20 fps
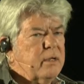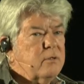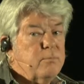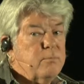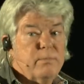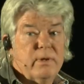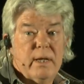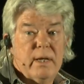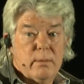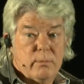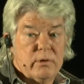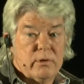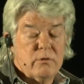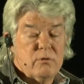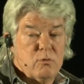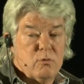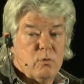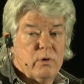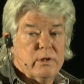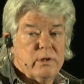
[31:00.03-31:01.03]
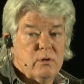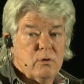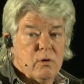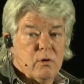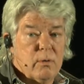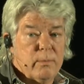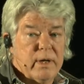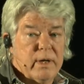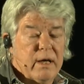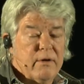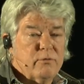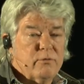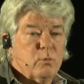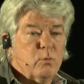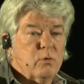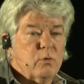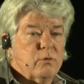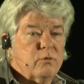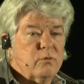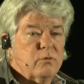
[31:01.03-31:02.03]
had been able to join the Army
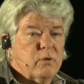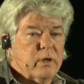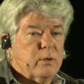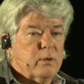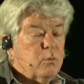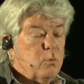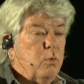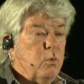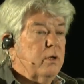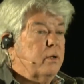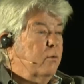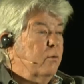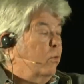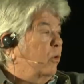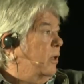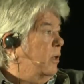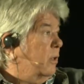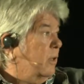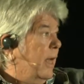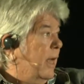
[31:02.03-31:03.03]
afterwards, like what